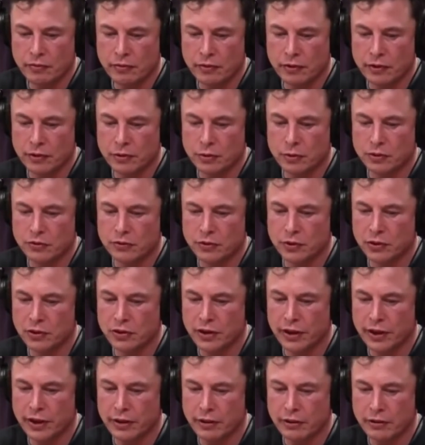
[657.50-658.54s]
This was
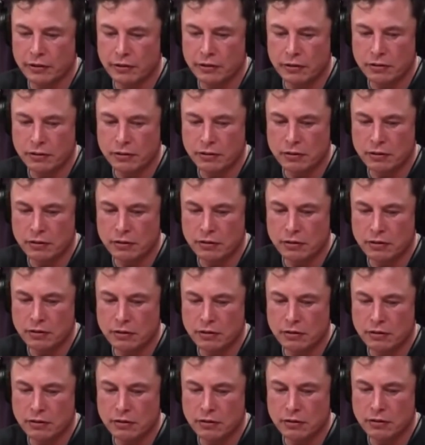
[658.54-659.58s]
futile.
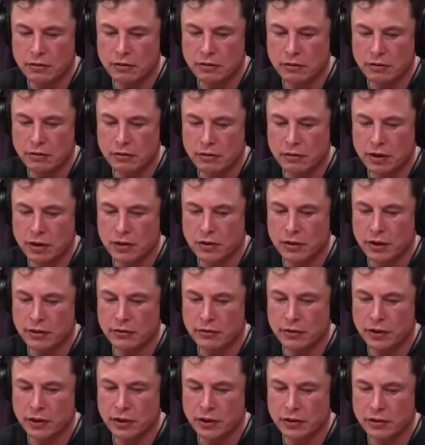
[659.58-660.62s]
I tried
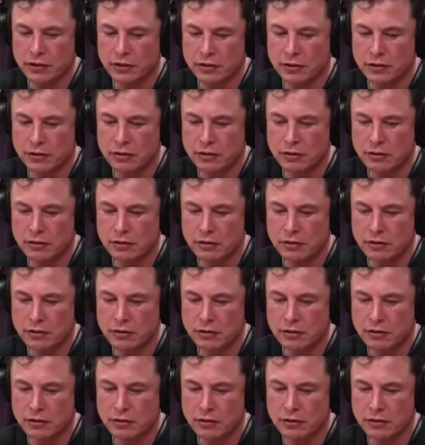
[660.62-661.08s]
for years.